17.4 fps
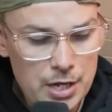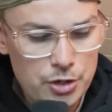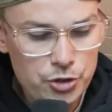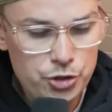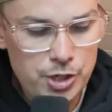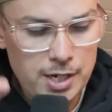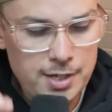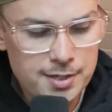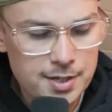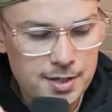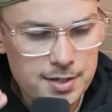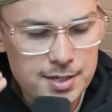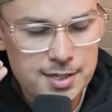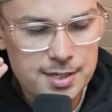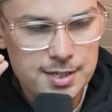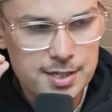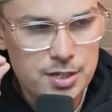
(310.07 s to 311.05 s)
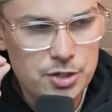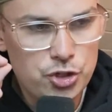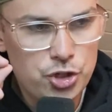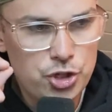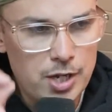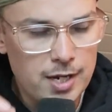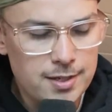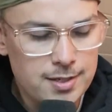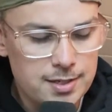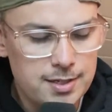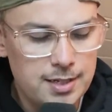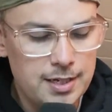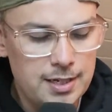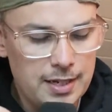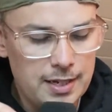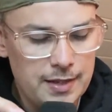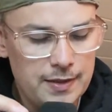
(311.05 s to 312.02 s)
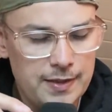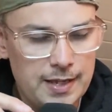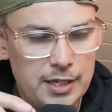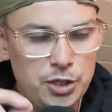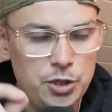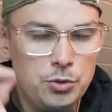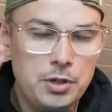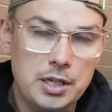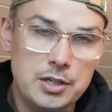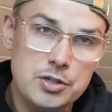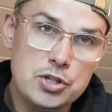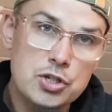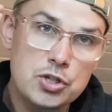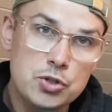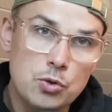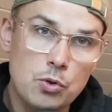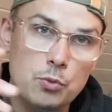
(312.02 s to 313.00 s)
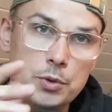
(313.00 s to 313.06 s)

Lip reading: Jason suggested that you can sort,